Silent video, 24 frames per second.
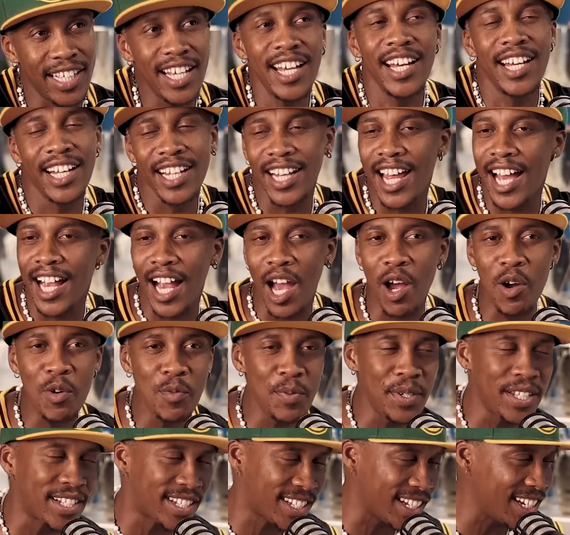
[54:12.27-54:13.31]
Yeah, like I
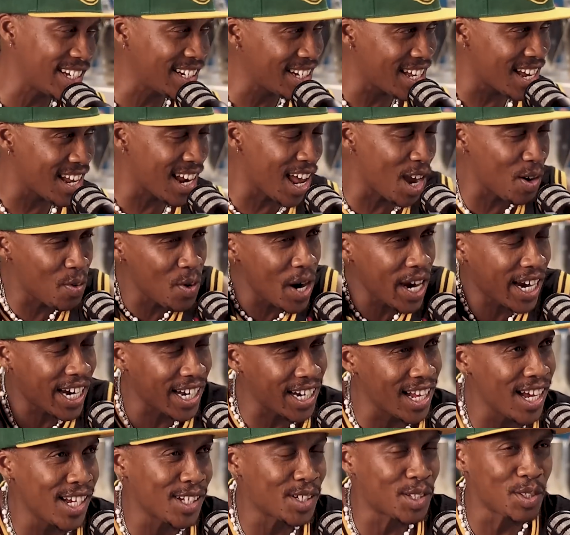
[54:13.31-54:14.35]
would be sitting there like, what
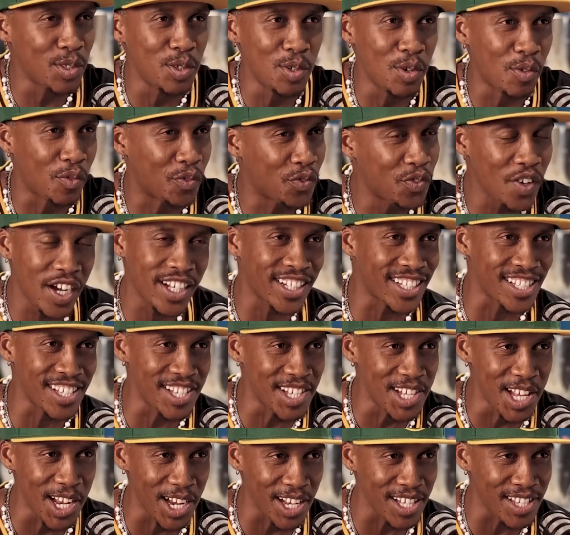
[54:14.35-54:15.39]
can I do to fuck
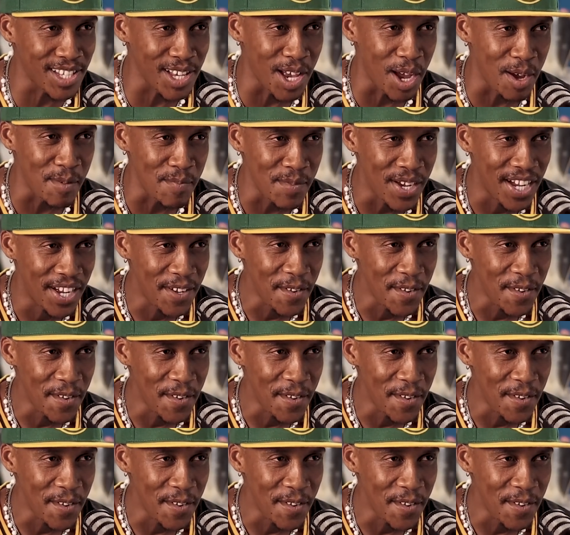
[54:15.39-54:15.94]
these niggas up?